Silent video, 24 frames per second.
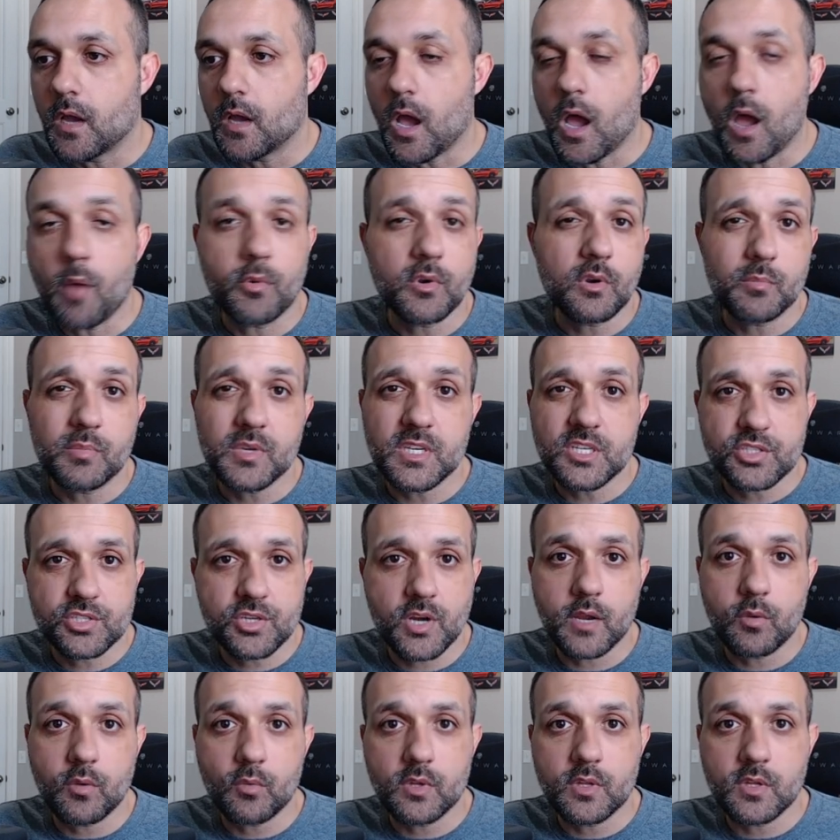I'm going to be
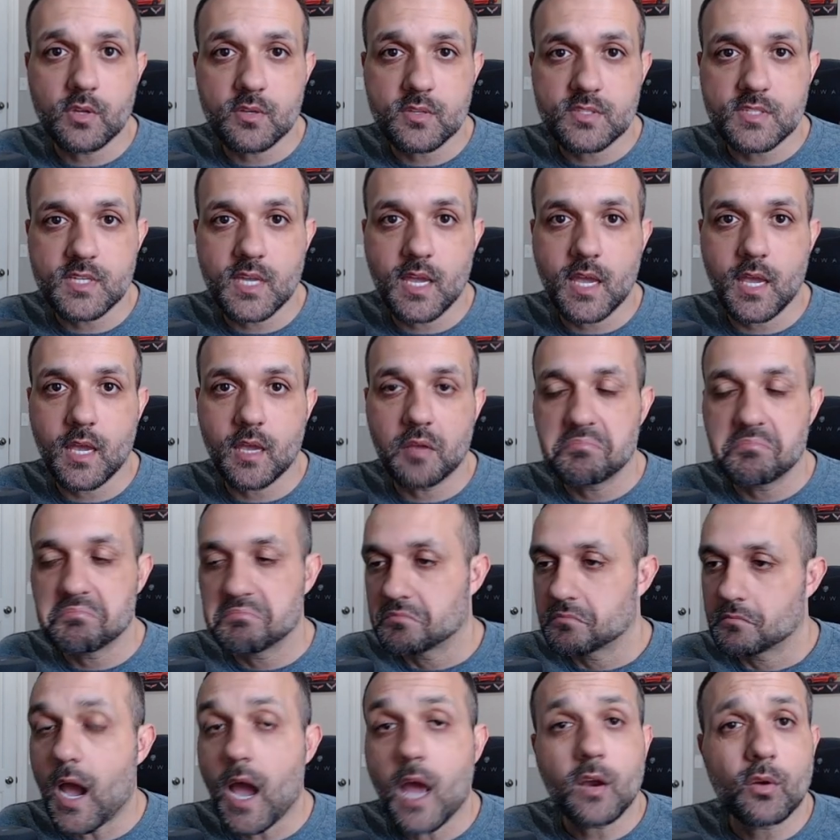straight with you and say,
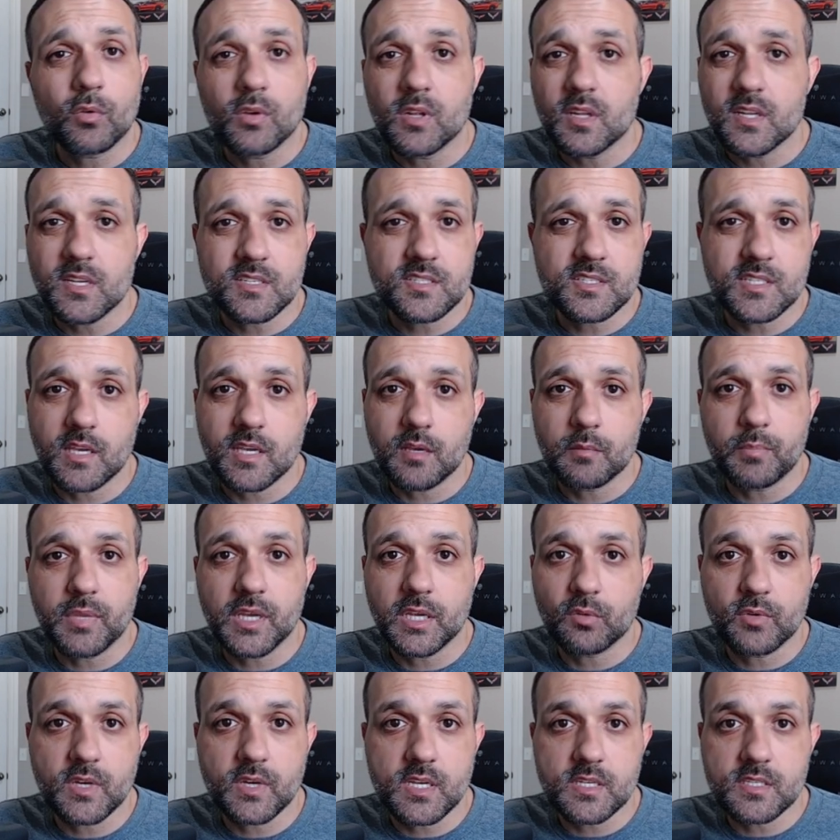I don't really see a
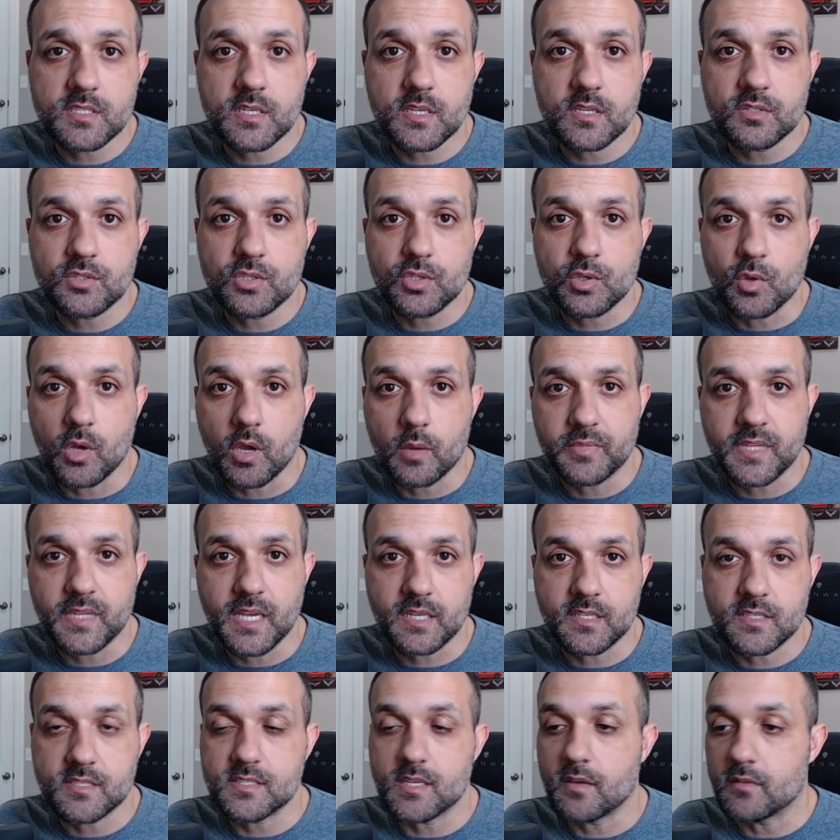big reason to
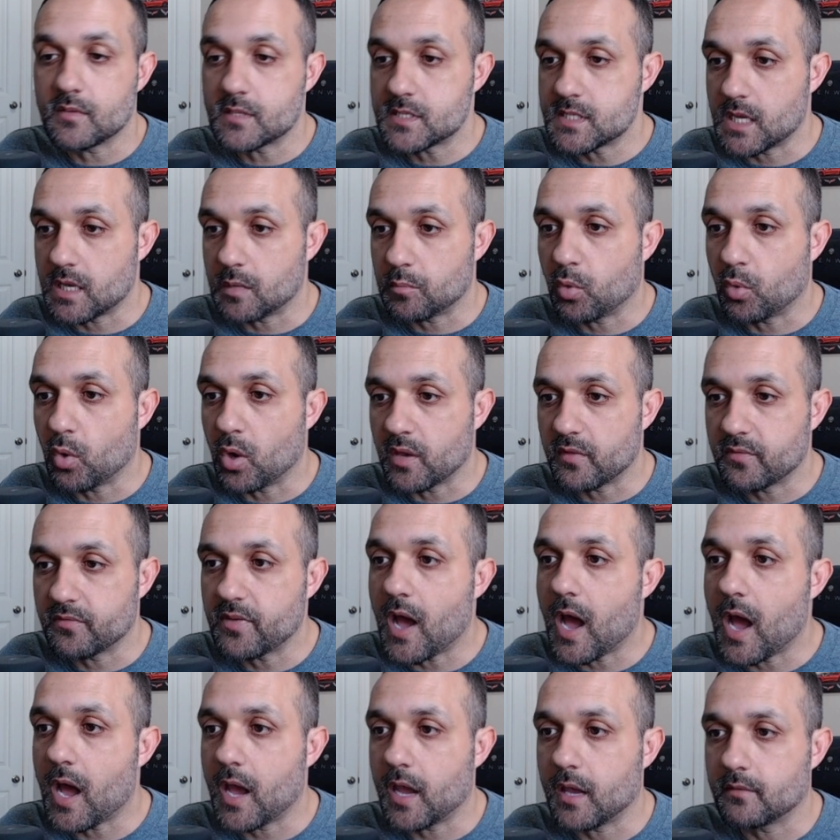update to
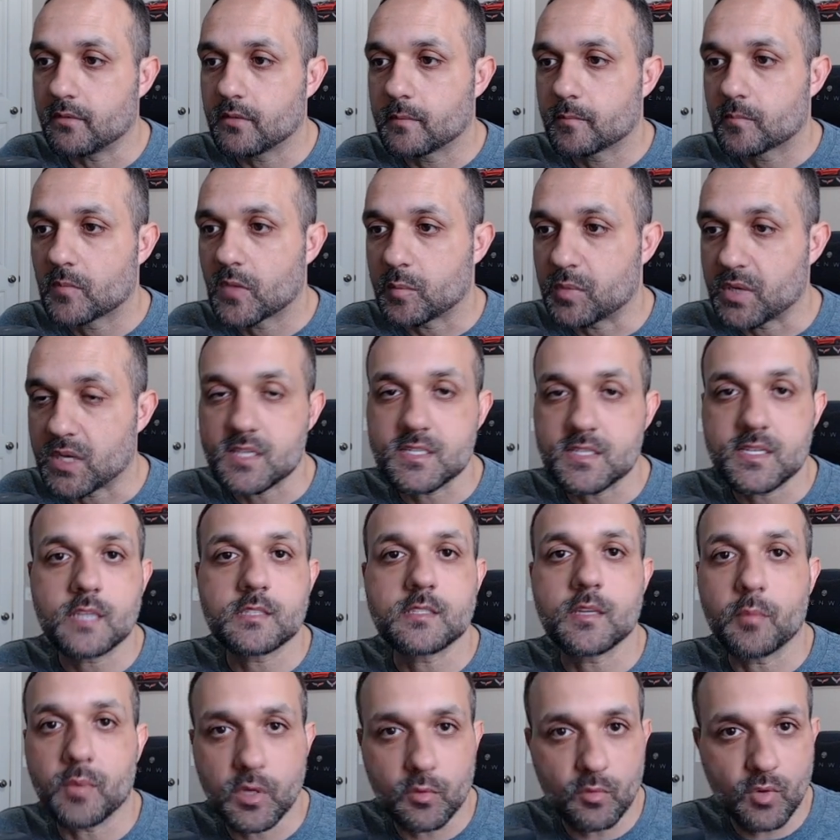17.5 because as
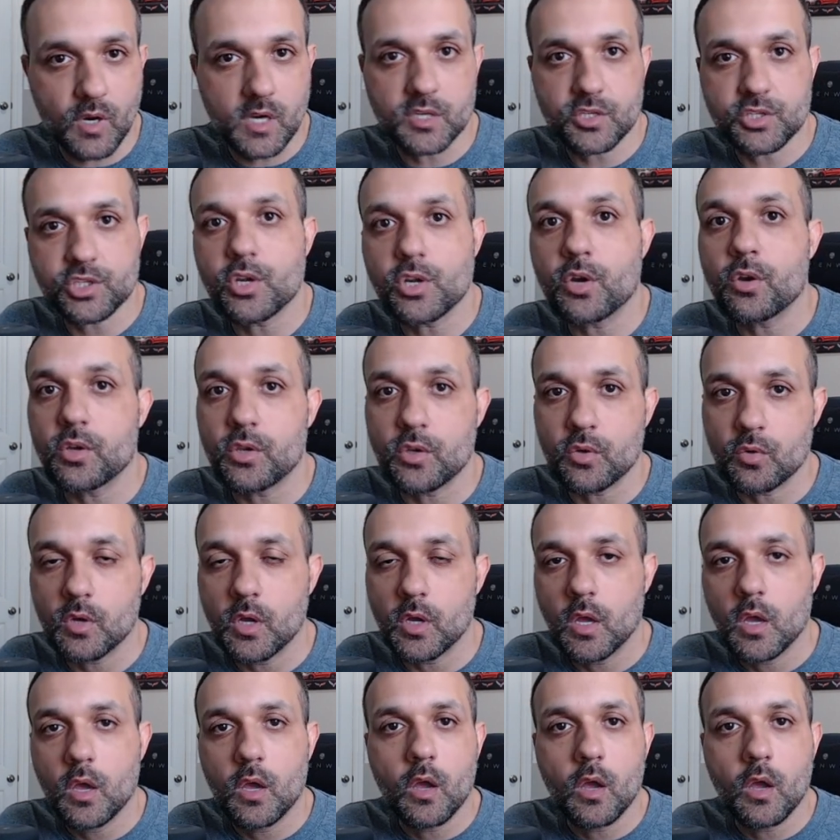I'm getting ready to show you,